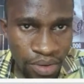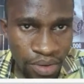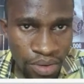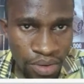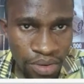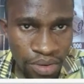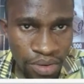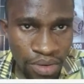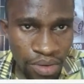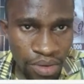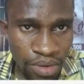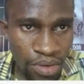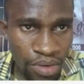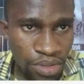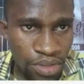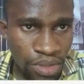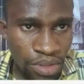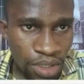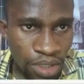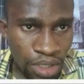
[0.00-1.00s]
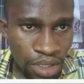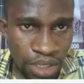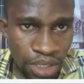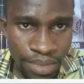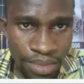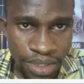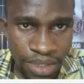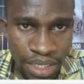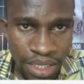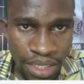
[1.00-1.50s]
Good. Let me
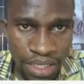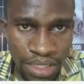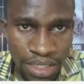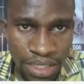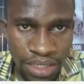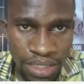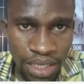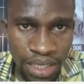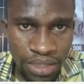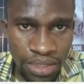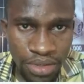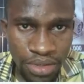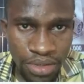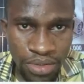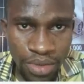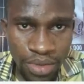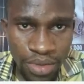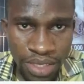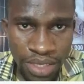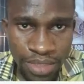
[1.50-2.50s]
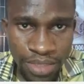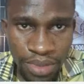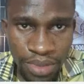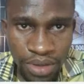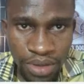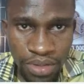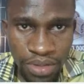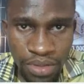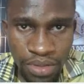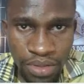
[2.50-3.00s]
take it near to where it belongs to.